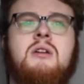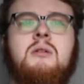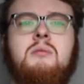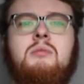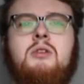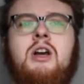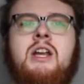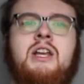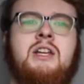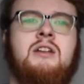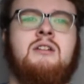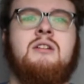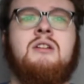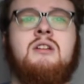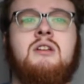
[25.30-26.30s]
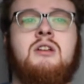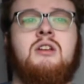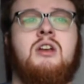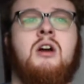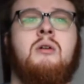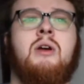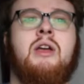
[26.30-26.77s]
brain
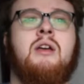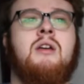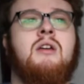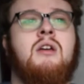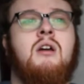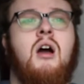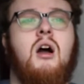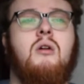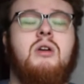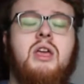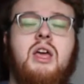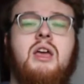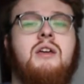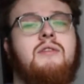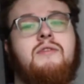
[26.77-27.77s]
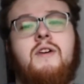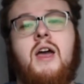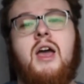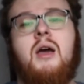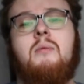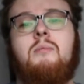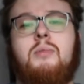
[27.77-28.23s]
going, okay,
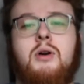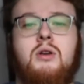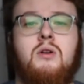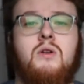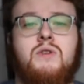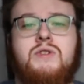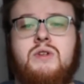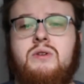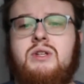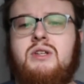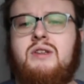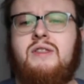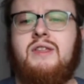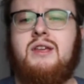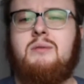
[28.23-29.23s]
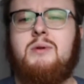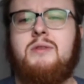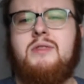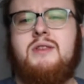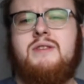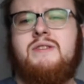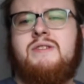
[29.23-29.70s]
fair, but also, did you think about
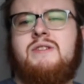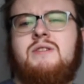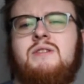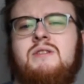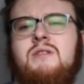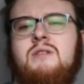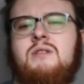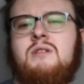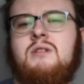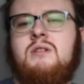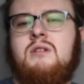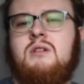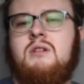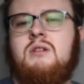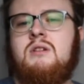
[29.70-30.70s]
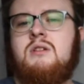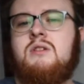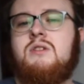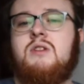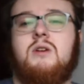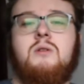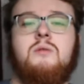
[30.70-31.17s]
this?
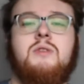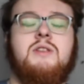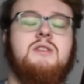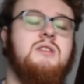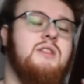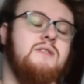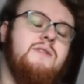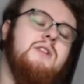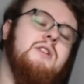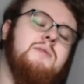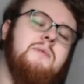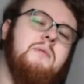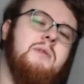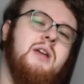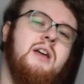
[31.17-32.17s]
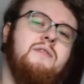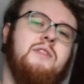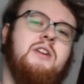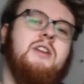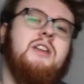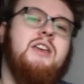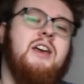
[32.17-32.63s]
So this video is probably either
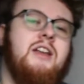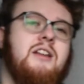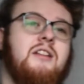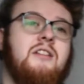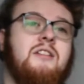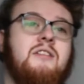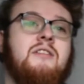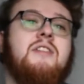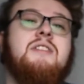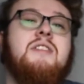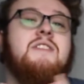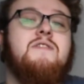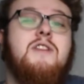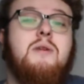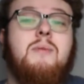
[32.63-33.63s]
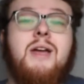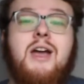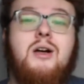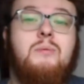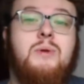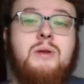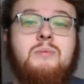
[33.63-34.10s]
going to get this video might
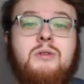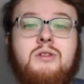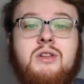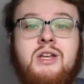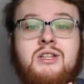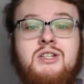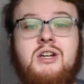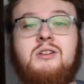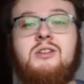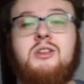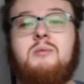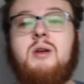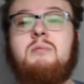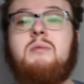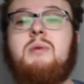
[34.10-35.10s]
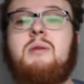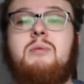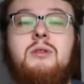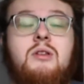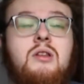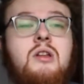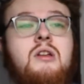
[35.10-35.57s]
help people. Like, generally there might be
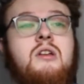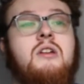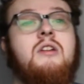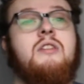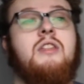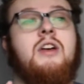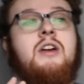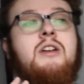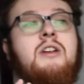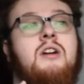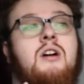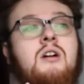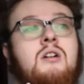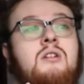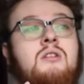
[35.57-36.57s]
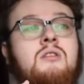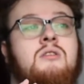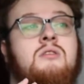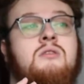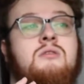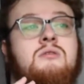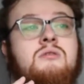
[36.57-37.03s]
people that
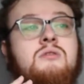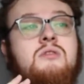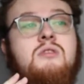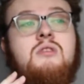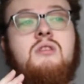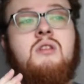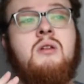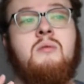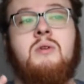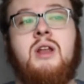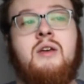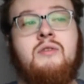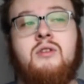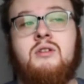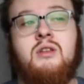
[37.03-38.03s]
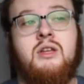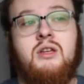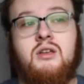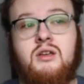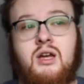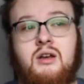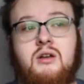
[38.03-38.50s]
are, you know, whatever, like,
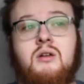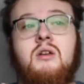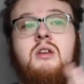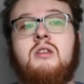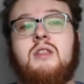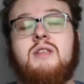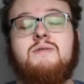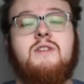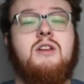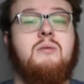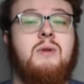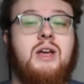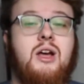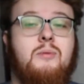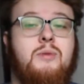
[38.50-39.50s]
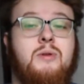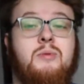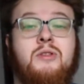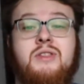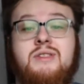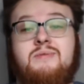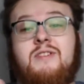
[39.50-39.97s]
I don't know. This video might help
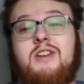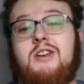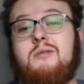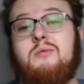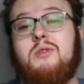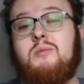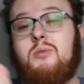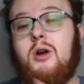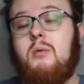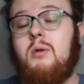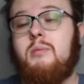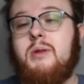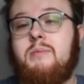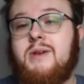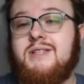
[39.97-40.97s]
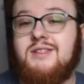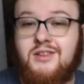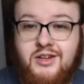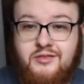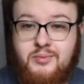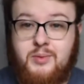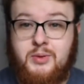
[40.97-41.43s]
people. This video will probably piss a
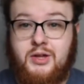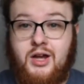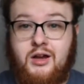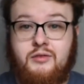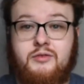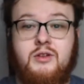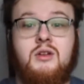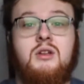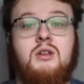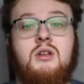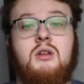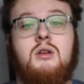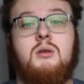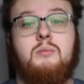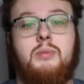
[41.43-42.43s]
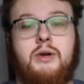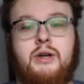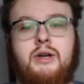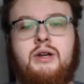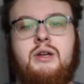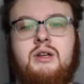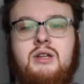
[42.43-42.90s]
lot of people off.
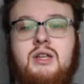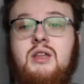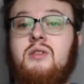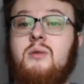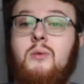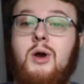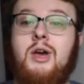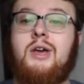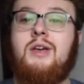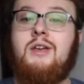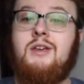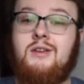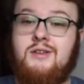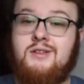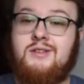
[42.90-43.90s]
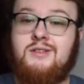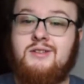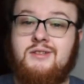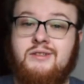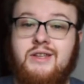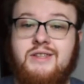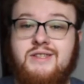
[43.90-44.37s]
But either way,
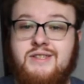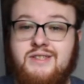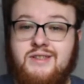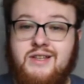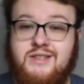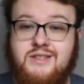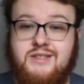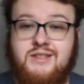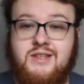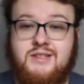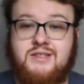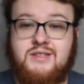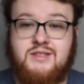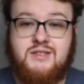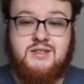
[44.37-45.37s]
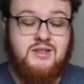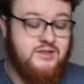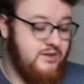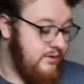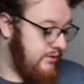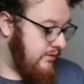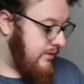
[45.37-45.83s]
let's go
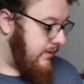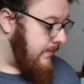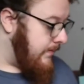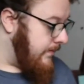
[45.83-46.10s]
through it.